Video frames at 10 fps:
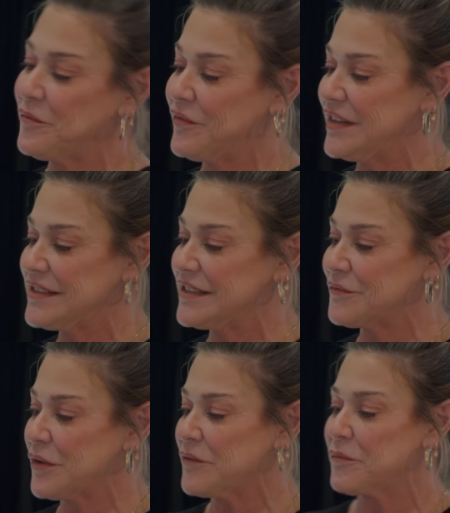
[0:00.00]
This is
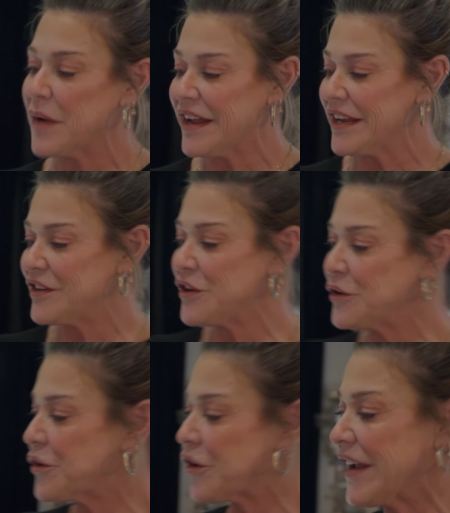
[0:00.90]
one of my new
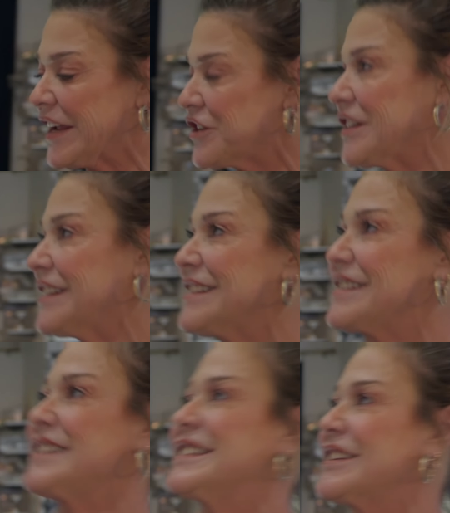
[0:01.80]
creations.
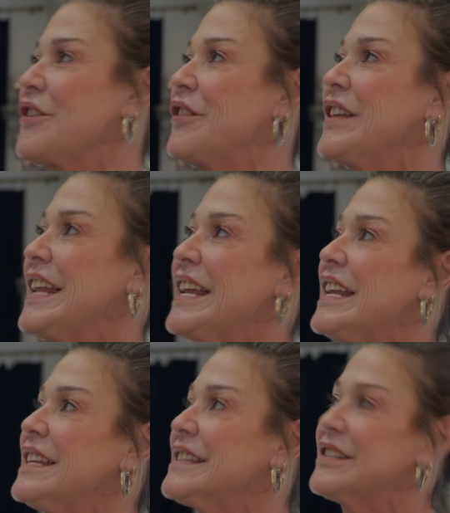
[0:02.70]
It's called the
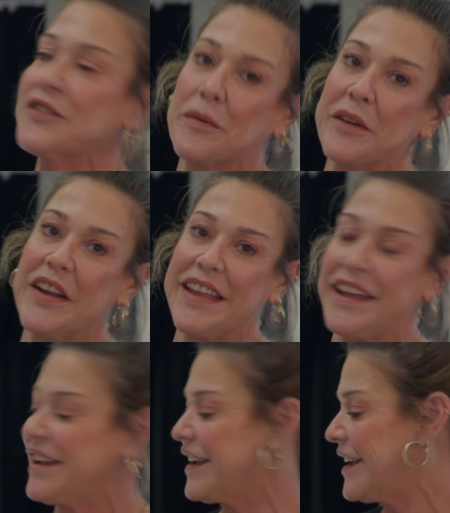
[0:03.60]
Nikki's strawberry cake.